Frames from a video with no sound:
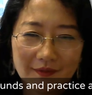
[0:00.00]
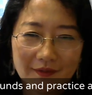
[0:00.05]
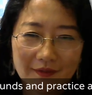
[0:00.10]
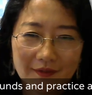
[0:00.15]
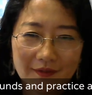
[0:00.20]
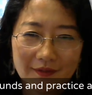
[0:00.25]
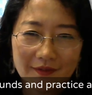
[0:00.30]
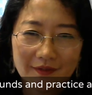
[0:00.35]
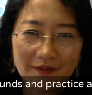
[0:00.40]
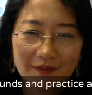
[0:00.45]

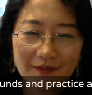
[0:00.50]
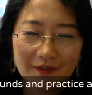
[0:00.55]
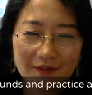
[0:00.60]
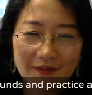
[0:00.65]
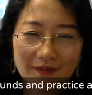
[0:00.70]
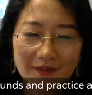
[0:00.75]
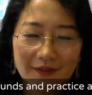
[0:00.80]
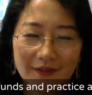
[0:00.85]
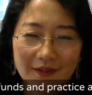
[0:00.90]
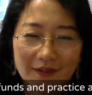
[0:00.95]

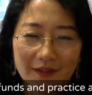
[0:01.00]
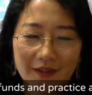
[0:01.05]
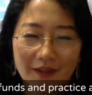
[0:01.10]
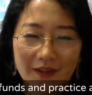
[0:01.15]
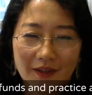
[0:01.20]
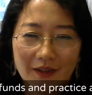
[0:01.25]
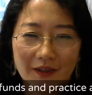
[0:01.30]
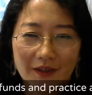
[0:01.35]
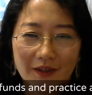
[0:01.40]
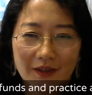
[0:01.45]

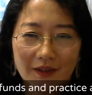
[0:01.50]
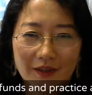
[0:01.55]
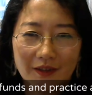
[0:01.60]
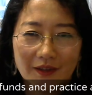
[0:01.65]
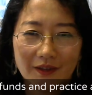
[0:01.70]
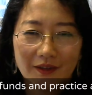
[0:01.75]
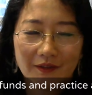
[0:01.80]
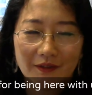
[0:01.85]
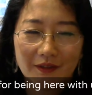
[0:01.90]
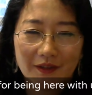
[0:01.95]

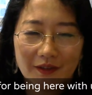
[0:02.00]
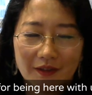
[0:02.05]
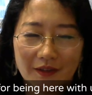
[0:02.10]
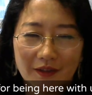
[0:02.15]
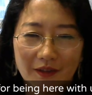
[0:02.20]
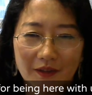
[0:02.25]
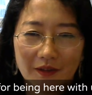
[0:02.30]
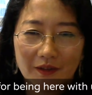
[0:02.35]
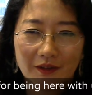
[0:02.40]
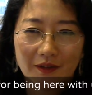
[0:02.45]

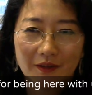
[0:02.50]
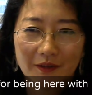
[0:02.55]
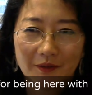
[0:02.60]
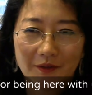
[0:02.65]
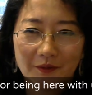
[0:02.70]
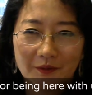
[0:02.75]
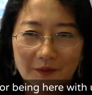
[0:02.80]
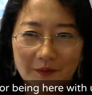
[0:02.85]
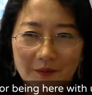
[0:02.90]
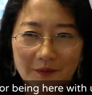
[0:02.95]

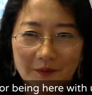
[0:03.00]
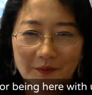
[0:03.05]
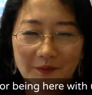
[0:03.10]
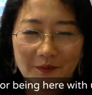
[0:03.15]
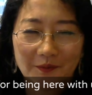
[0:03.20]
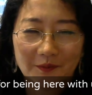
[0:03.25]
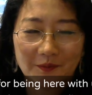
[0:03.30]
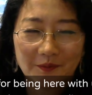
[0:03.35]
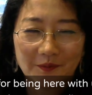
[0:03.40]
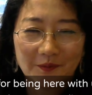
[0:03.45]

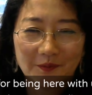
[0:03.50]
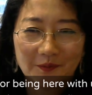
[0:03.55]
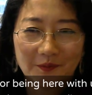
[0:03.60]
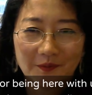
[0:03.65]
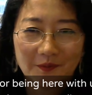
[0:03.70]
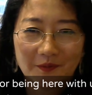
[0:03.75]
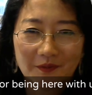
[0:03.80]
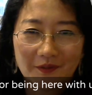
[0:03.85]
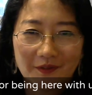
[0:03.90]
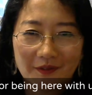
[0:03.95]

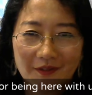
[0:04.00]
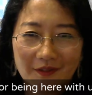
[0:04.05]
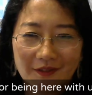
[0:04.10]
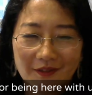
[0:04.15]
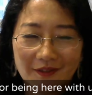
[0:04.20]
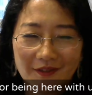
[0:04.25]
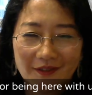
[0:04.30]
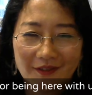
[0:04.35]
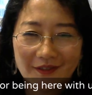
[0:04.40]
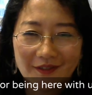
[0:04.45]

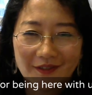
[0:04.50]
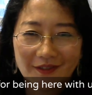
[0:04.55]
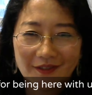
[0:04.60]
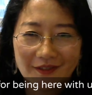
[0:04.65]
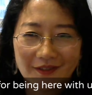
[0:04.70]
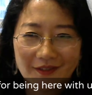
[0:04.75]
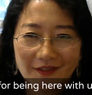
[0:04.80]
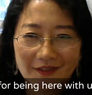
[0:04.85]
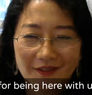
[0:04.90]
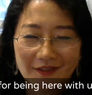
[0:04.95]

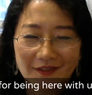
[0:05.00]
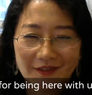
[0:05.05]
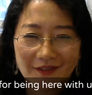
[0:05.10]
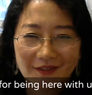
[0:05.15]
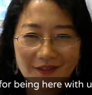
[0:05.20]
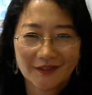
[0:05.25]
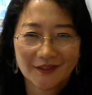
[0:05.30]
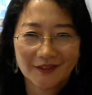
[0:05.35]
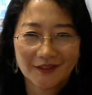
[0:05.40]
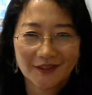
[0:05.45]

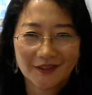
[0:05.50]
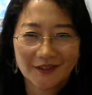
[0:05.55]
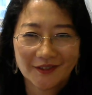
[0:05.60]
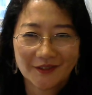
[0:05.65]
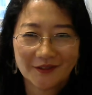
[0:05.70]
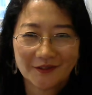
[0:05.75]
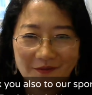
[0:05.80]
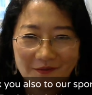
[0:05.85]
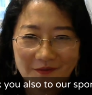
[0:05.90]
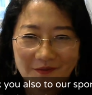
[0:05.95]

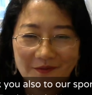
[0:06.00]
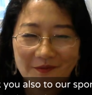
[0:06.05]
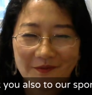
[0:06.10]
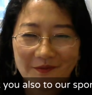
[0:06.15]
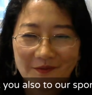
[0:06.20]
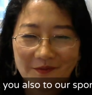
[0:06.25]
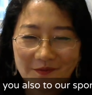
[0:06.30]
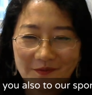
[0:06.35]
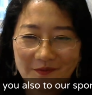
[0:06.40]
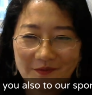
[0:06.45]

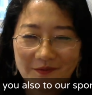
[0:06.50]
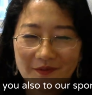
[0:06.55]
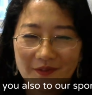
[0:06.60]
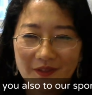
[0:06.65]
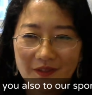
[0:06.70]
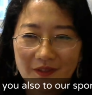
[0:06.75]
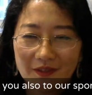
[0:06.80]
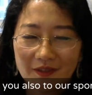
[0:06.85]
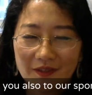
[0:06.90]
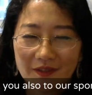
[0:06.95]

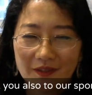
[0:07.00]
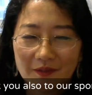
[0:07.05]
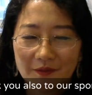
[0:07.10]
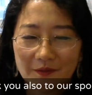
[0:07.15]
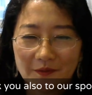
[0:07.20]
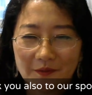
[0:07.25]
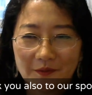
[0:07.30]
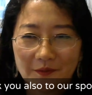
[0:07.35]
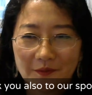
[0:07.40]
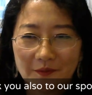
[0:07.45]

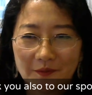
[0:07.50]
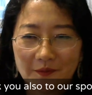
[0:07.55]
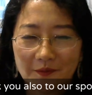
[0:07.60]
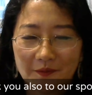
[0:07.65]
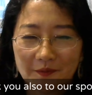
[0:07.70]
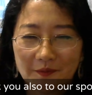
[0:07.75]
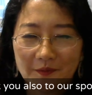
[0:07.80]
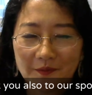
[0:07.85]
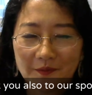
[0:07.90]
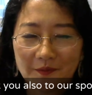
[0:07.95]
[no speech]